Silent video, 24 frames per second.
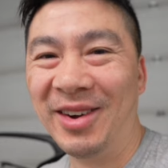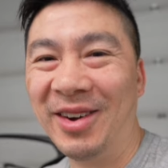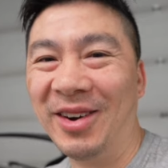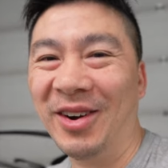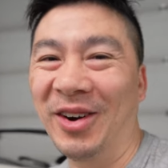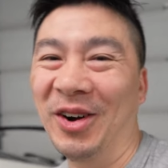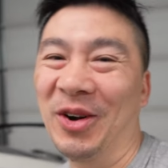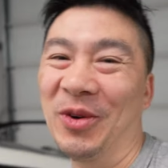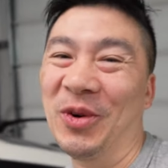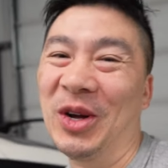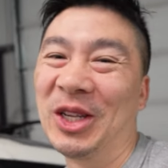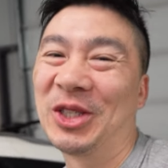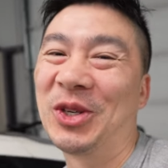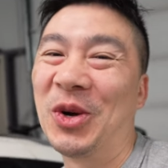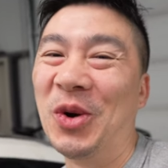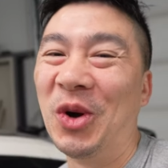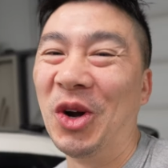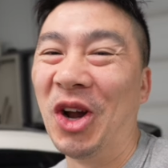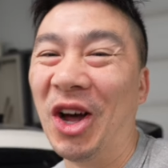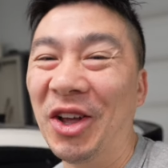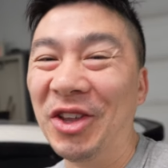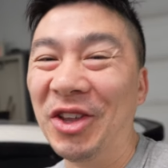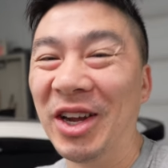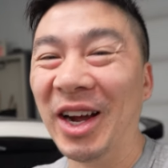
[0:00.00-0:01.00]
All right, what's
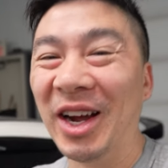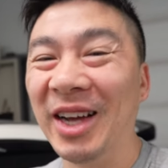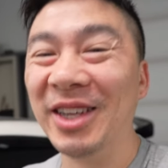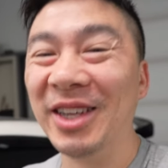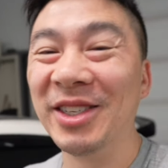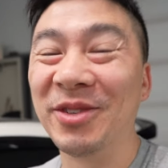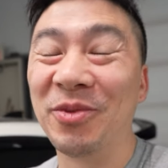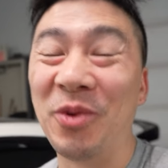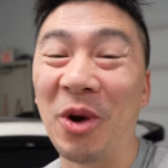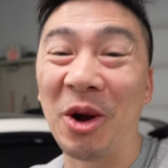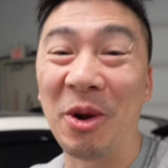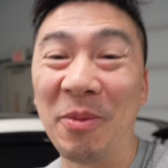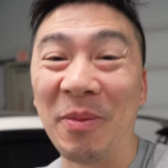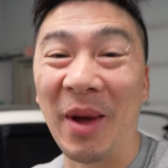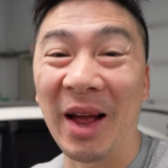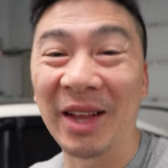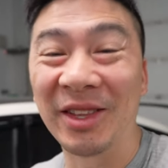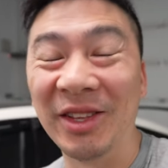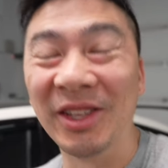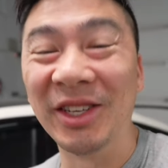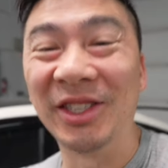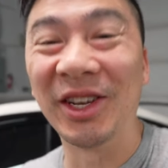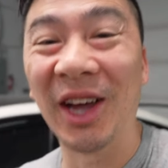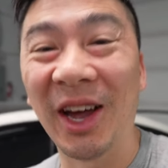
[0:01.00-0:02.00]
going on, you guys? Welcome back
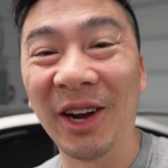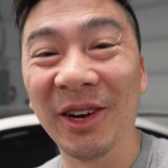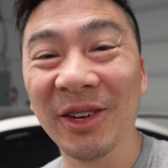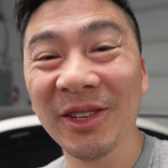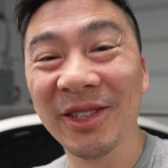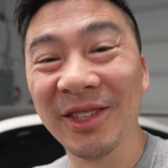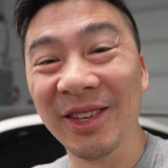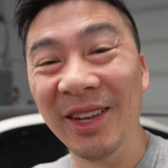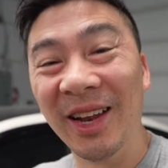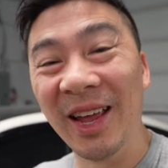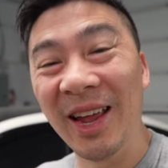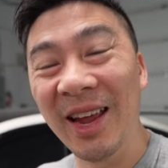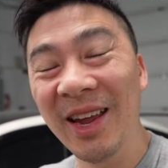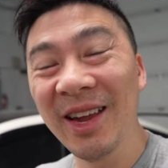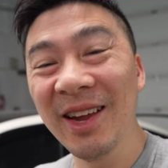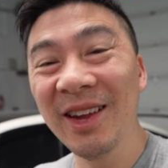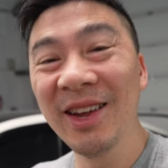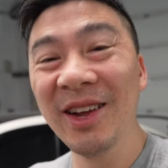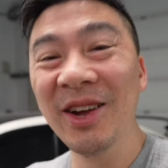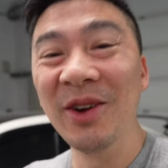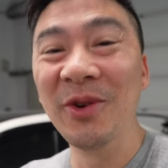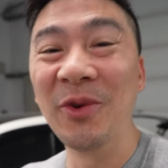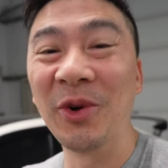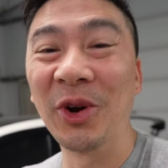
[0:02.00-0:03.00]
to the channel.
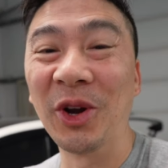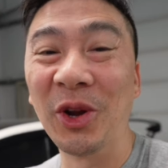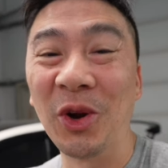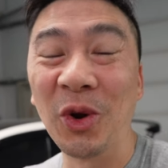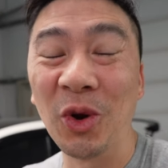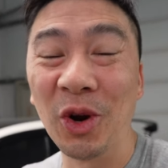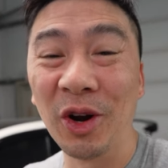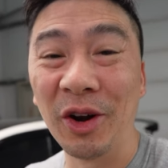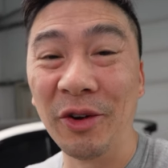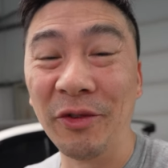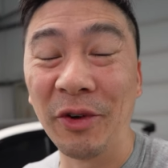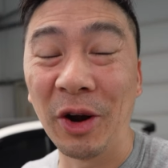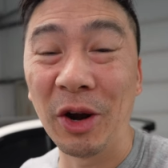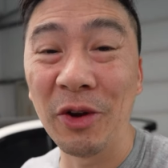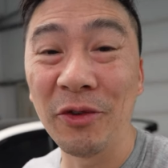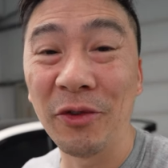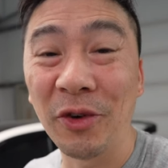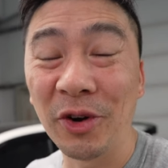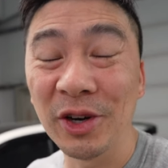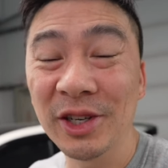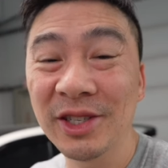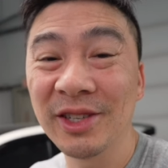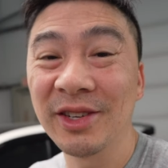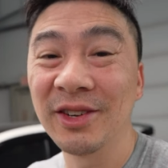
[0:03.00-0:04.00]
Today, we're gonna go to our very
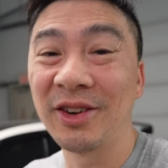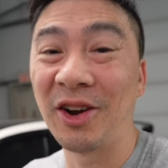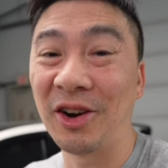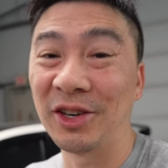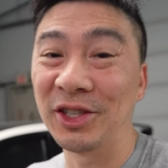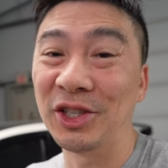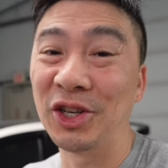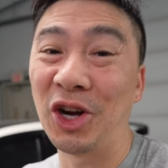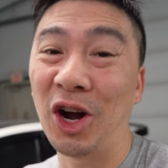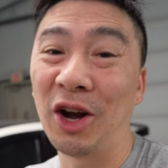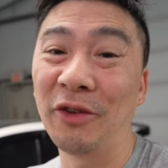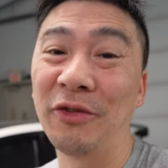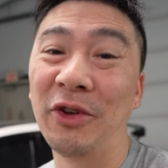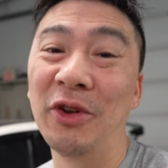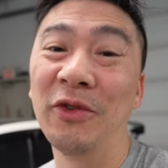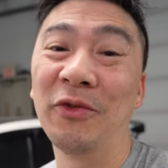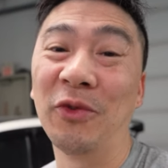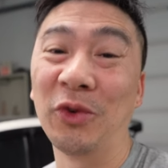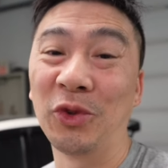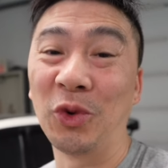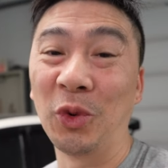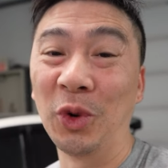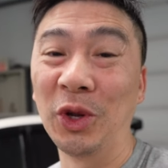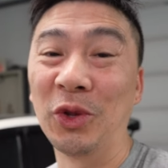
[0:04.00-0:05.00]
first Cars and Coffee
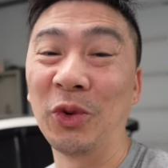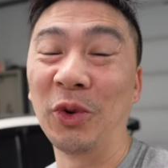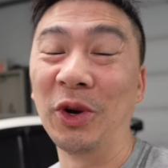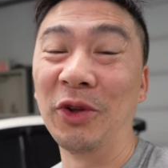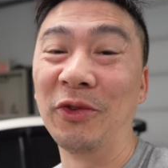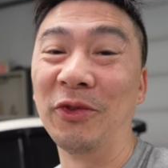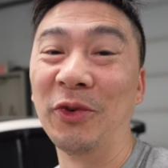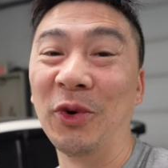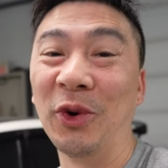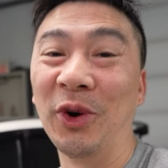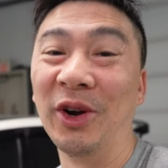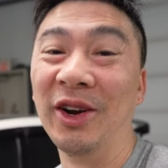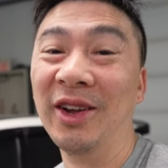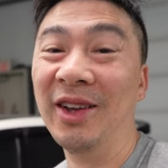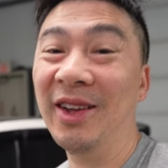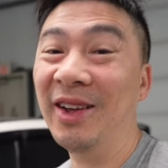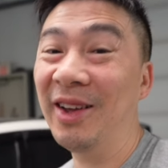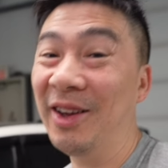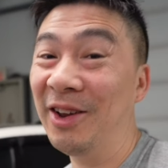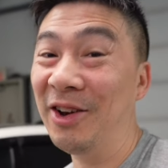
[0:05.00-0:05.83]
for twenty twenty-four.